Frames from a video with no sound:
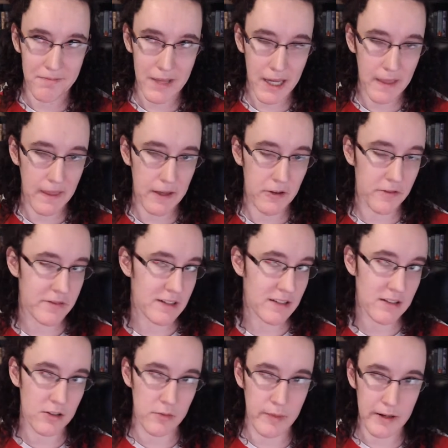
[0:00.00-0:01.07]
and then you'll feel a
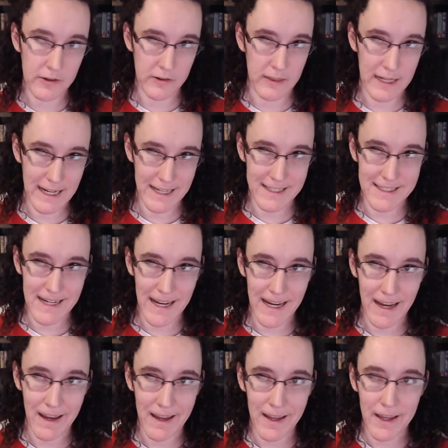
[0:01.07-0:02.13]
little better the next
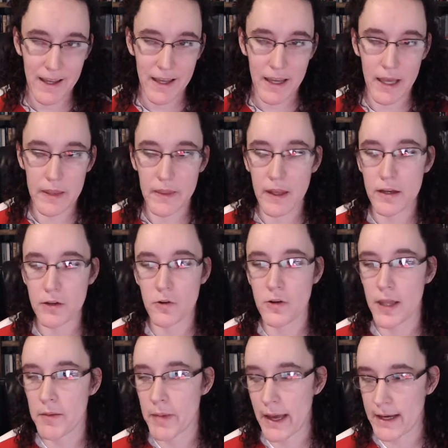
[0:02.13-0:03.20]
day, and then you'll
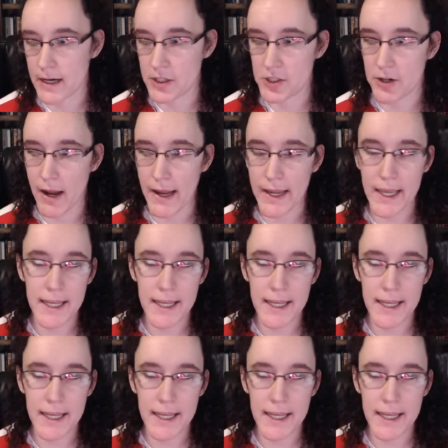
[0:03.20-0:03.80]
get back on track.